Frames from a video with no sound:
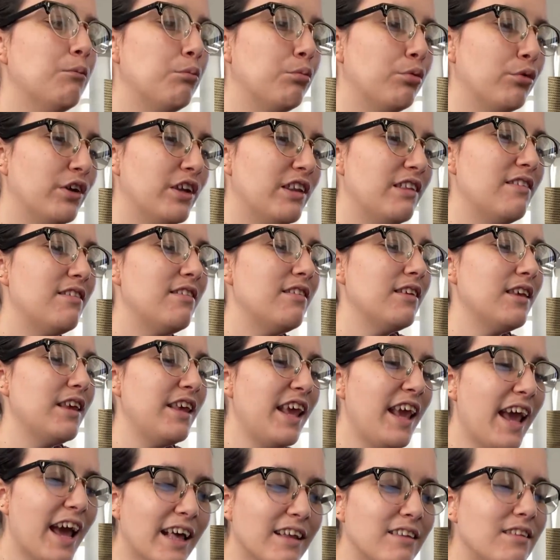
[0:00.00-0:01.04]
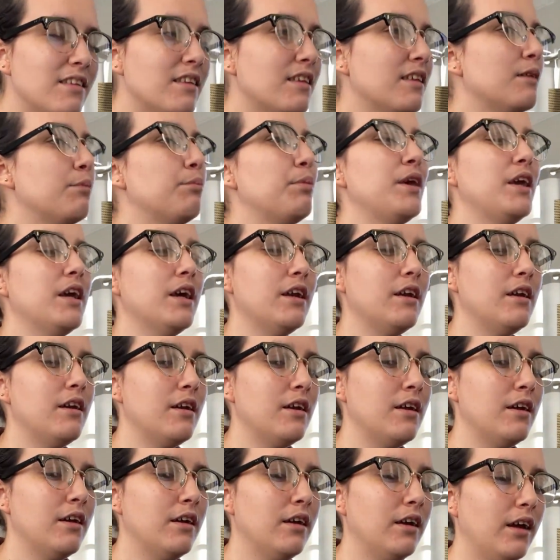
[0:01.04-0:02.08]
Prince
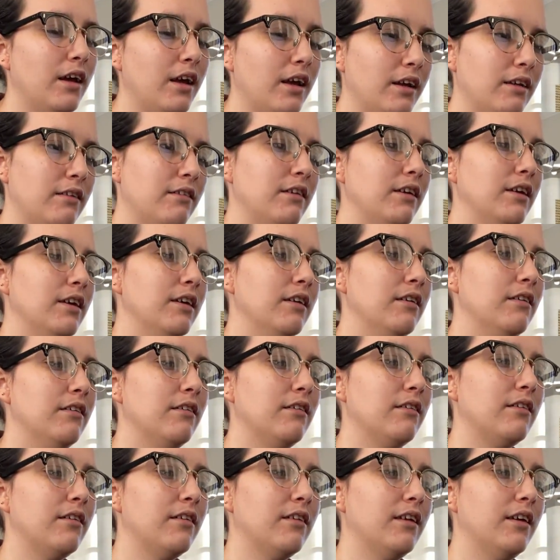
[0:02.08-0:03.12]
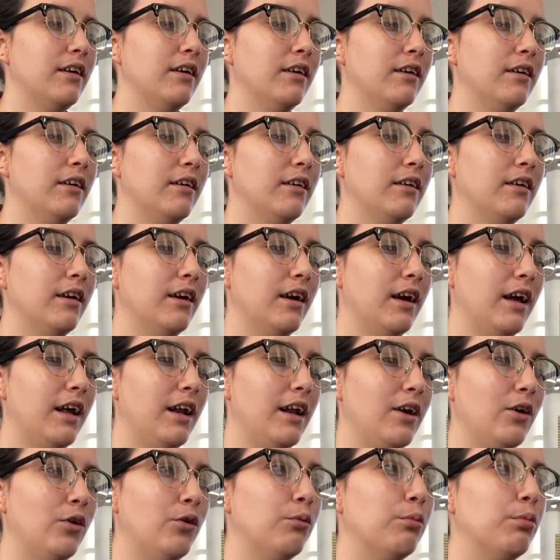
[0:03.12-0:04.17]
Caspian it is.
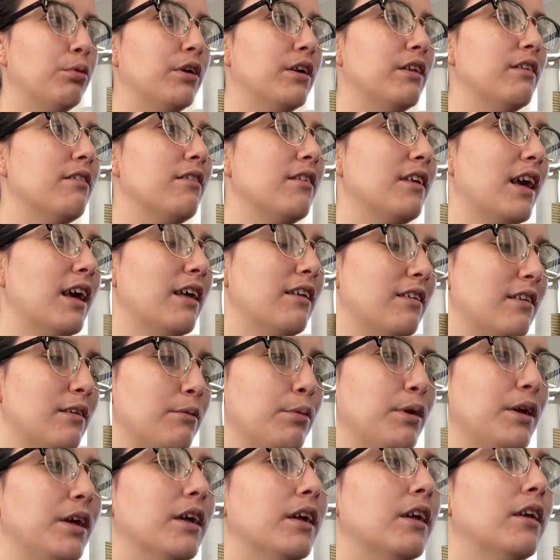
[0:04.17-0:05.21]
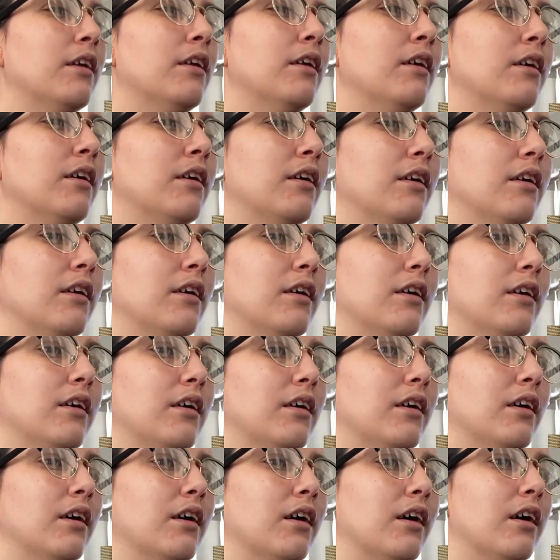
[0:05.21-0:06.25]
Hello, Prince Caspian.
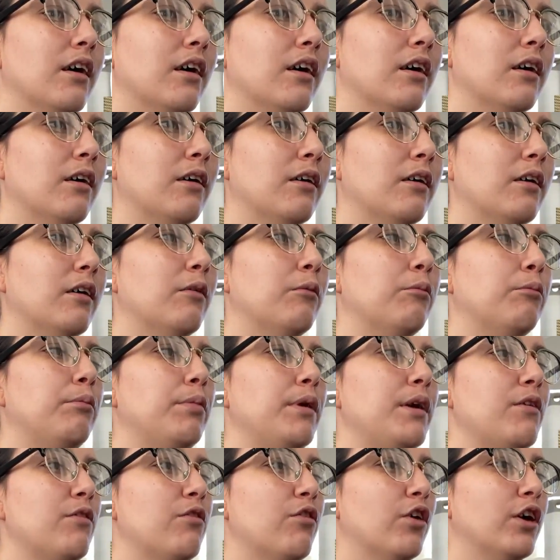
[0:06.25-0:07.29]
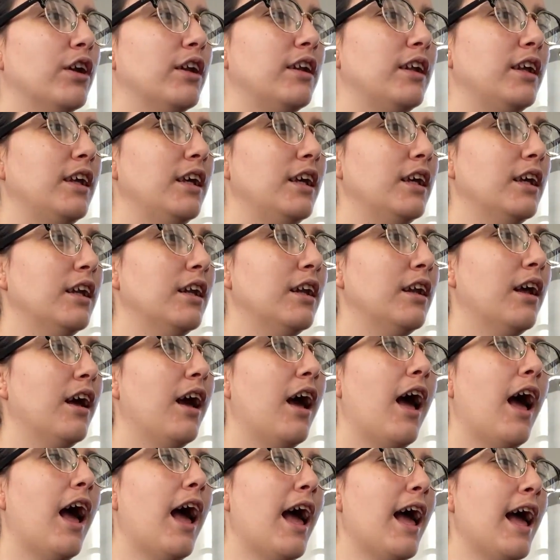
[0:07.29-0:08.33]
Uh, B14.
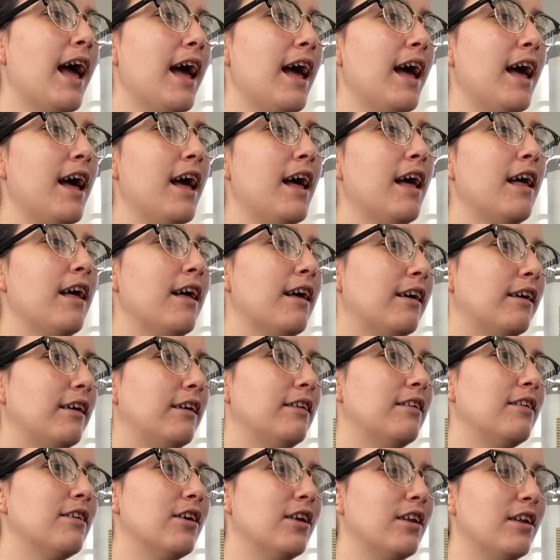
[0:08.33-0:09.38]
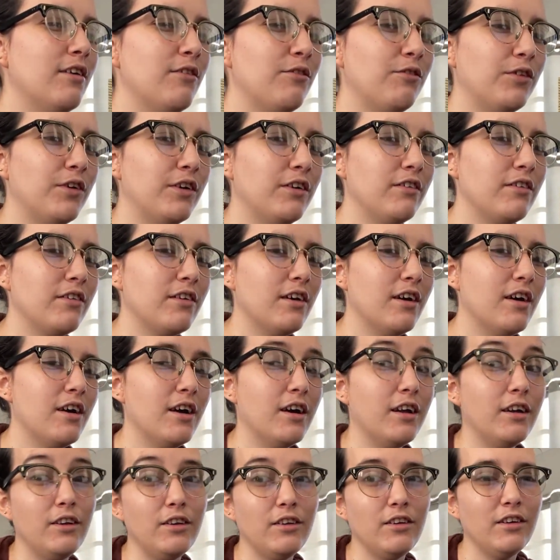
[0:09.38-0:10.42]
Ah! It's on the first
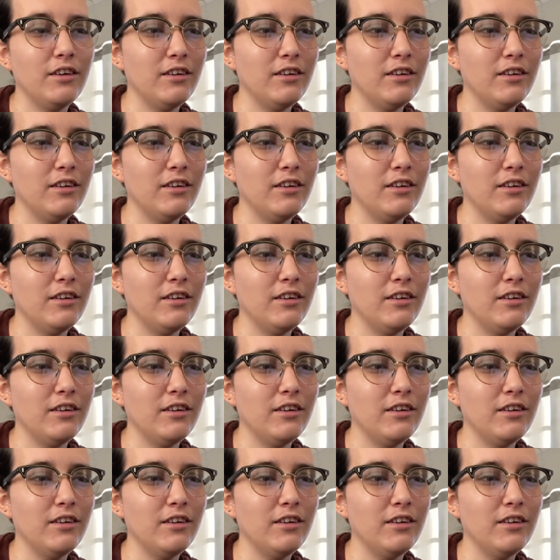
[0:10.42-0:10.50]
card.